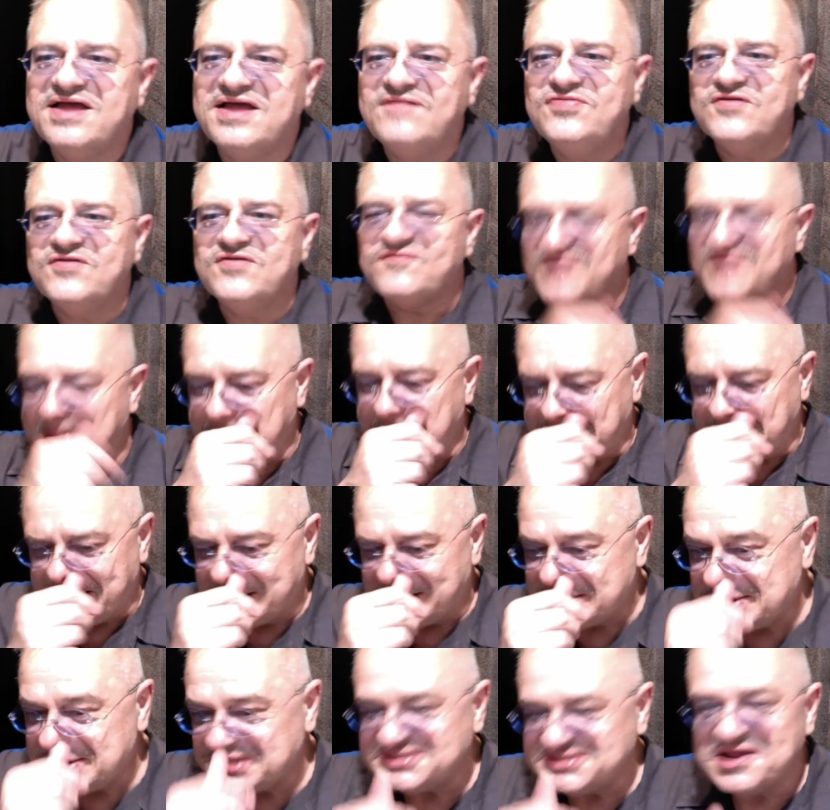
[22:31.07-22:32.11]
And I love
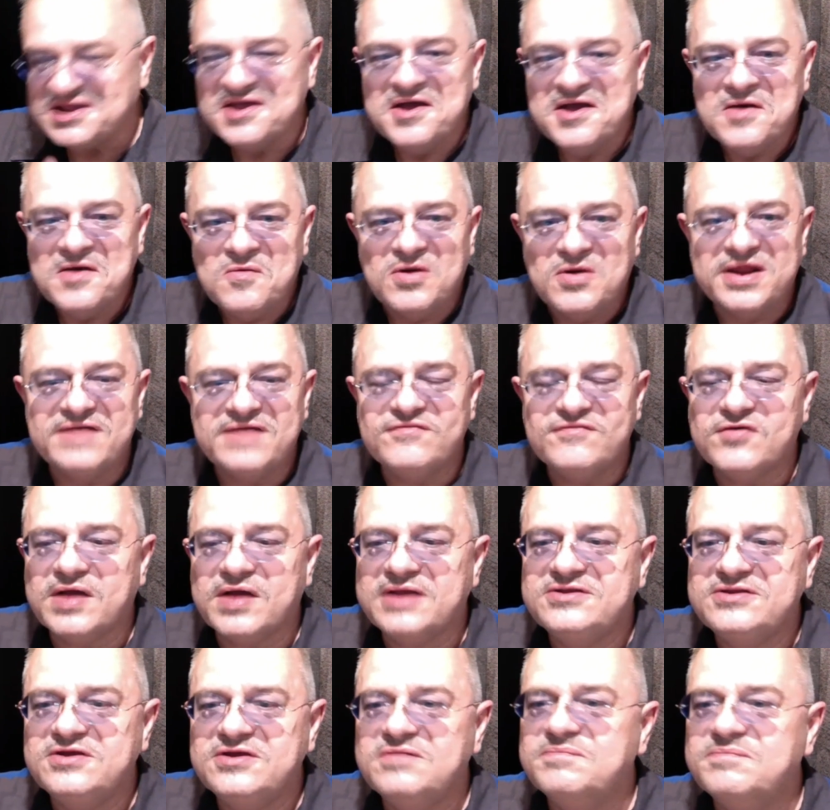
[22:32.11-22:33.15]
the fact that it's just
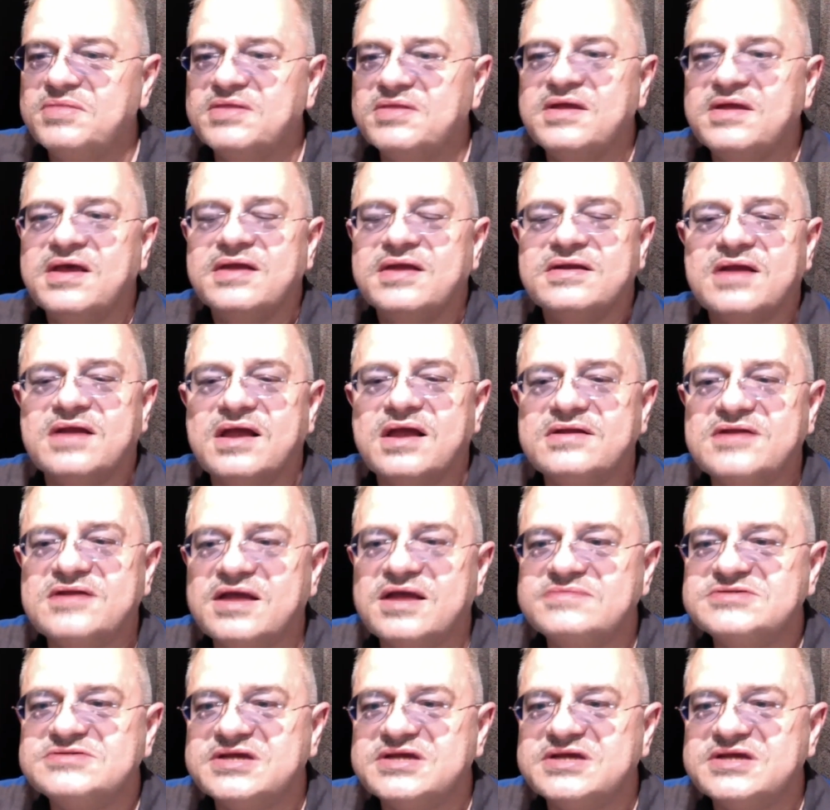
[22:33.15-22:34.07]
whatever I do,